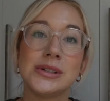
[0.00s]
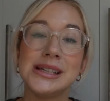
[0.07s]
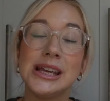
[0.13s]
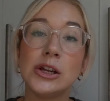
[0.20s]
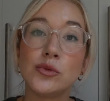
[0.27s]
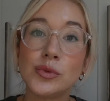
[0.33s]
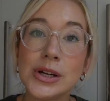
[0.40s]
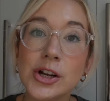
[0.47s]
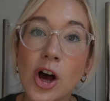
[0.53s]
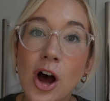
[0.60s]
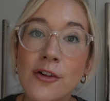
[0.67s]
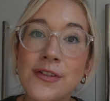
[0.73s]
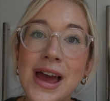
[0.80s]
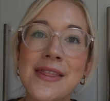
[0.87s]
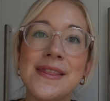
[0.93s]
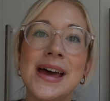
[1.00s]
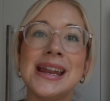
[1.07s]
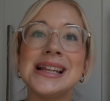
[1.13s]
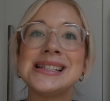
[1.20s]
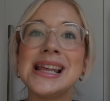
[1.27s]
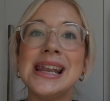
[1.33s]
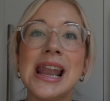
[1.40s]
to get rid of, and that
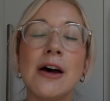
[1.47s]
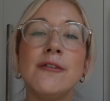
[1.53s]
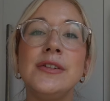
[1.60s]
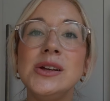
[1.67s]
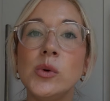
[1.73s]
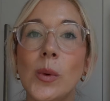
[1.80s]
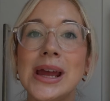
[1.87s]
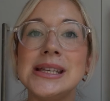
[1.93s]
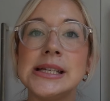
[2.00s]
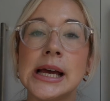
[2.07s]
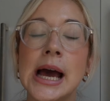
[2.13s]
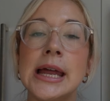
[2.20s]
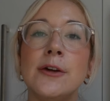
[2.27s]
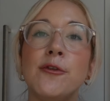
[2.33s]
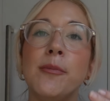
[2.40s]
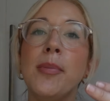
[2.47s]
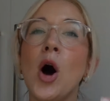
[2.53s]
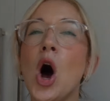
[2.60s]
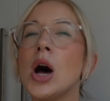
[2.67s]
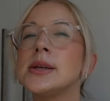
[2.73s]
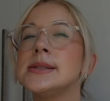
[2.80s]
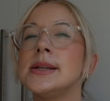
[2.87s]
it's a lovely way to kind of
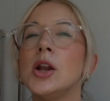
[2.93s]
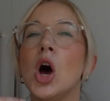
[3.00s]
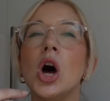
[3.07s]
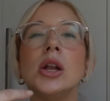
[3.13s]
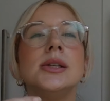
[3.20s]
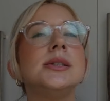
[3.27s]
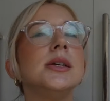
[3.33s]
pass it on